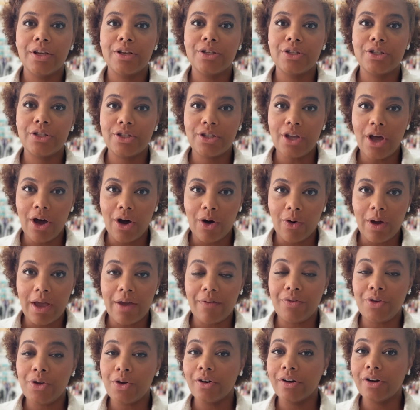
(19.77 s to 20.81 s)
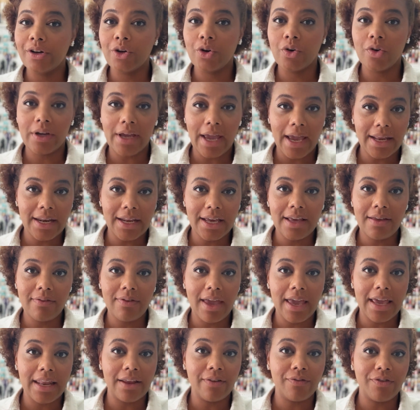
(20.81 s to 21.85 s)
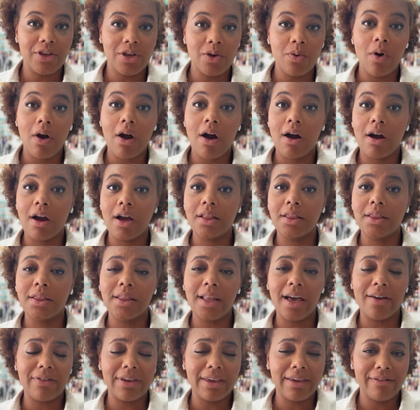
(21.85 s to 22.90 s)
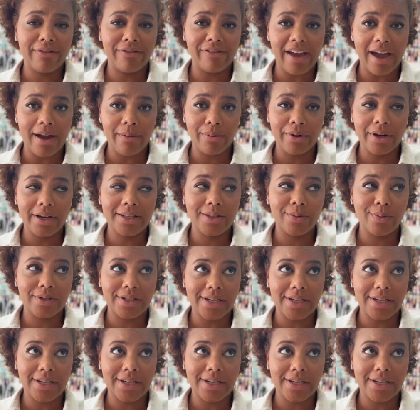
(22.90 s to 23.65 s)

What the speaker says: So, if you're a creative and if you are loving fabrics,